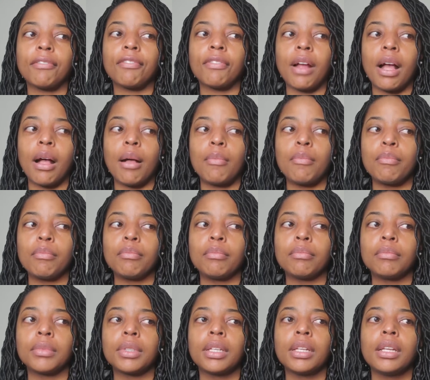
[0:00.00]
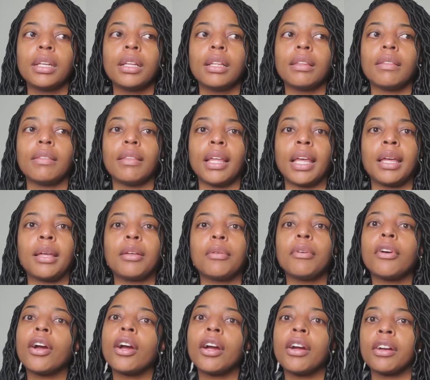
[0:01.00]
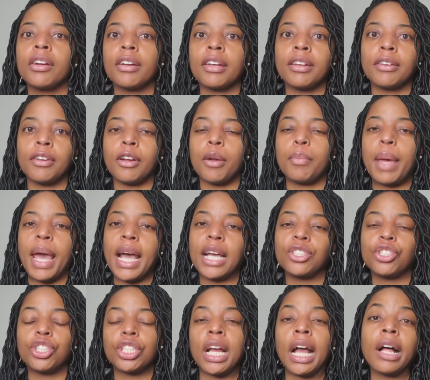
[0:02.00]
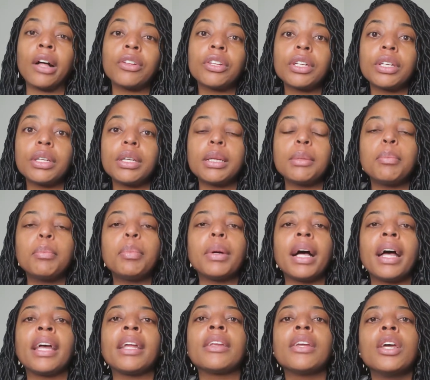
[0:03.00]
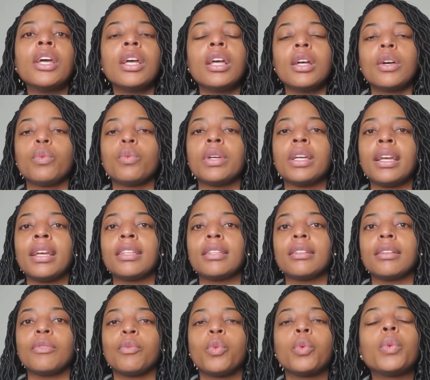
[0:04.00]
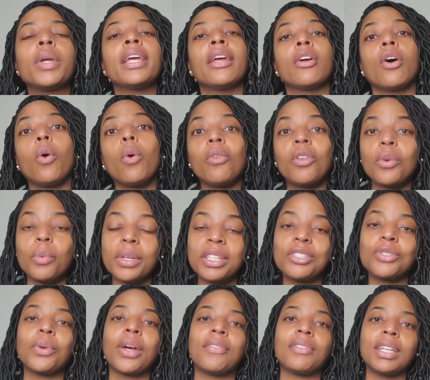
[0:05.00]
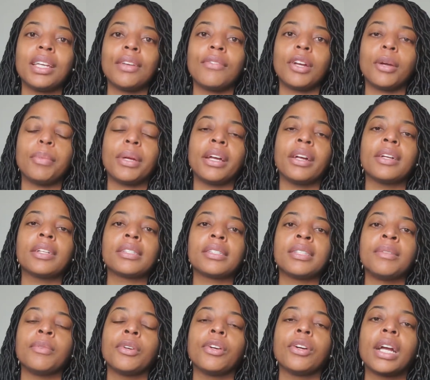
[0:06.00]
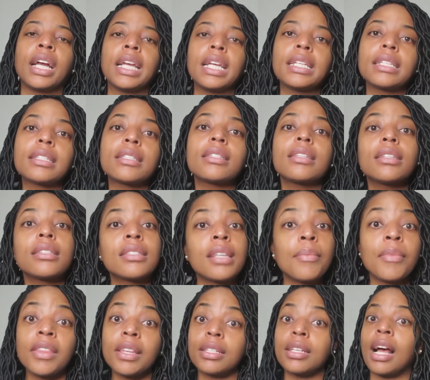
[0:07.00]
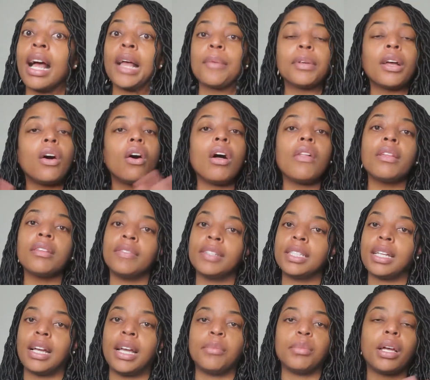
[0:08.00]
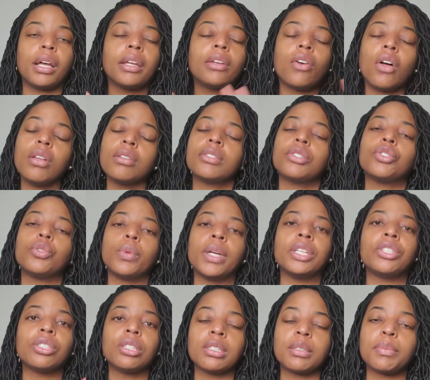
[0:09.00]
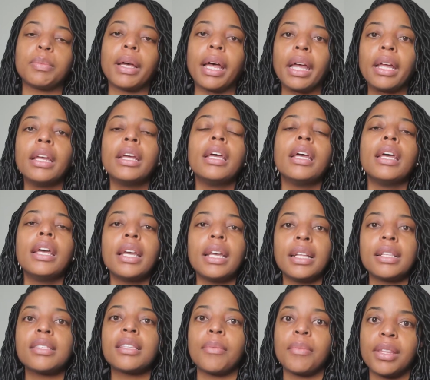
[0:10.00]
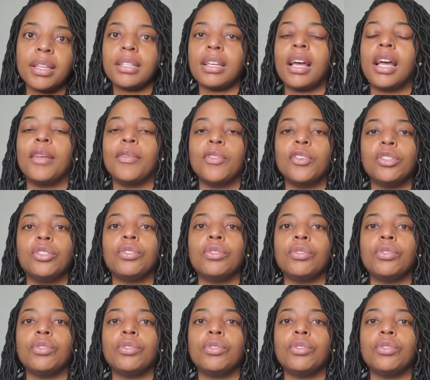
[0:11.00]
from like hurt in our past childhood, but when we get older, we do have to give our parents some grace some of the time, not all of the time, not in all situations, but in some of the time